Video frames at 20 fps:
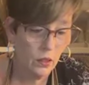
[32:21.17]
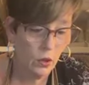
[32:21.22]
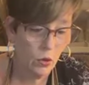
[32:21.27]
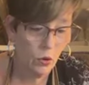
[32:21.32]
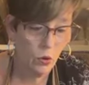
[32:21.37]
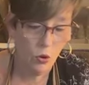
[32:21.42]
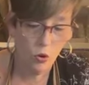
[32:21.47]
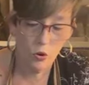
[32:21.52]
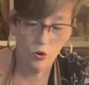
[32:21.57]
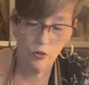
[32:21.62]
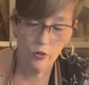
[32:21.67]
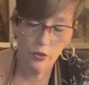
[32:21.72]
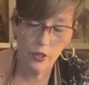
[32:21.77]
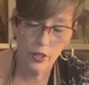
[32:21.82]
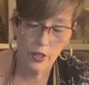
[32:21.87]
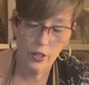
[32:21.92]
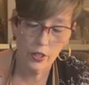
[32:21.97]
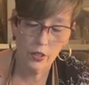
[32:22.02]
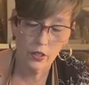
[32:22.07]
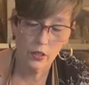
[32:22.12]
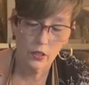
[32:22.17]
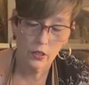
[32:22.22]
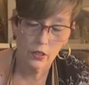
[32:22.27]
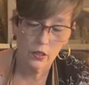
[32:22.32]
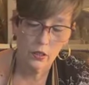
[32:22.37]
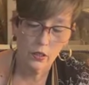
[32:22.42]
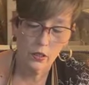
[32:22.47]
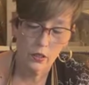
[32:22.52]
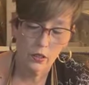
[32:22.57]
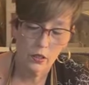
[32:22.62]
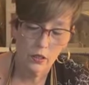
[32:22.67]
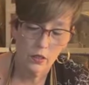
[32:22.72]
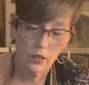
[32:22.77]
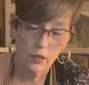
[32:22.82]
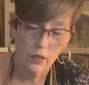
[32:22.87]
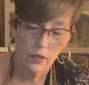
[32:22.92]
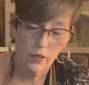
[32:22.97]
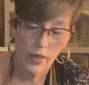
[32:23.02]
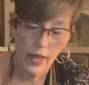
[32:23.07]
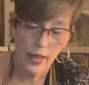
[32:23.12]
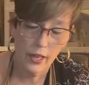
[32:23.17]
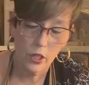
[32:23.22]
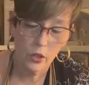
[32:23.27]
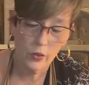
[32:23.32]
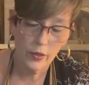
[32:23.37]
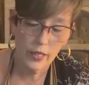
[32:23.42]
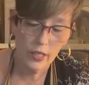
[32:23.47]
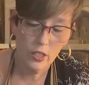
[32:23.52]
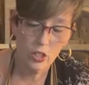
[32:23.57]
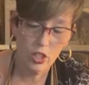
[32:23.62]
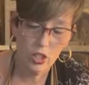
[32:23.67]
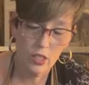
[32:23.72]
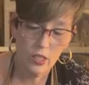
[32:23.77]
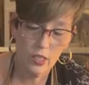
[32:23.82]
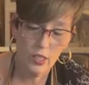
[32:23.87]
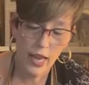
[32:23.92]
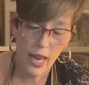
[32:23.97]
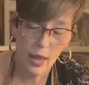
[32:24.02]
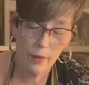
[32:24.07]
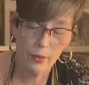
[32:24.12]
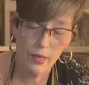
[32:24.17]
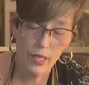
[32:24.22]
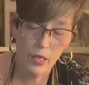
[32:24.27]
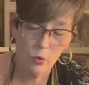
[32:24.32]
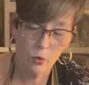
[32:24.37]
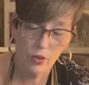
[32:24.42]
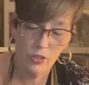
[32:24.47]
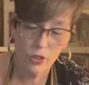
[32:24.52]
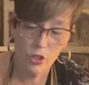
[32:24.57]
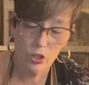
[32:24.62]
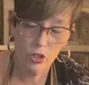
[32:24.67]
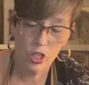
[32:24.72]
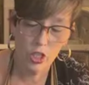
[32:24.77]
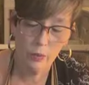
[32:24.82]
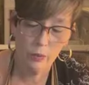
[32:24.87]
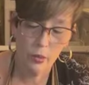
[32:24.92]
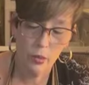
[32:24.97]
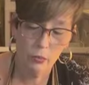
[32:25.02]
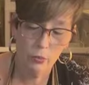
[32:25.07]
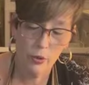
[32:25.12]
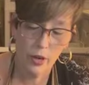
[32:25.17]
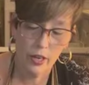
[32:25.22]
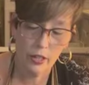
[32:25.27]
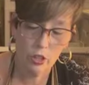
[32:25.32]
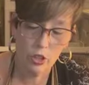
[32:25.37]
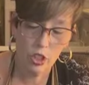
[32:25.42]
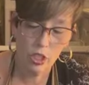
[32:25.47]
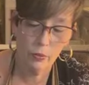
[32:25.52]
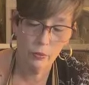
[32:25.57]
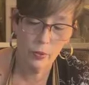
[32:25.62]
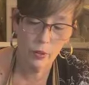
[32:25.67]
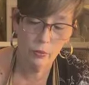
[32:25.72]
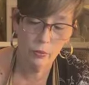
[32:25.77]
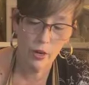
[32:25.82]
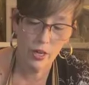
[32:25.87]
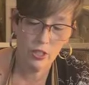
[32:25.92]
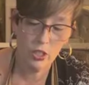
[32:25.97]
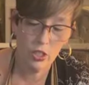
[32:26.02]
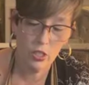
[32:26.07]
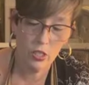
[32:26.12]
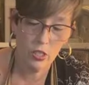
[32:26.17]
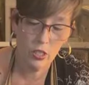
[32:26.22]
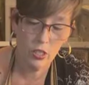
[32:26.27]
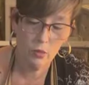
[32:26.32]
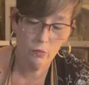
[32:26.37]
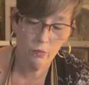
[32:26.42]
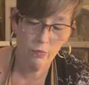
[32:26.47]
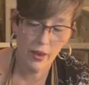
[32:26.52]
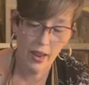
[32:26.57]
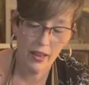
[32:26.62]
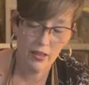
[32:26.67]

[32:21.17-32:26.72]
and go over that green, just dabbing it with your chippy brush. Chippy brushes are the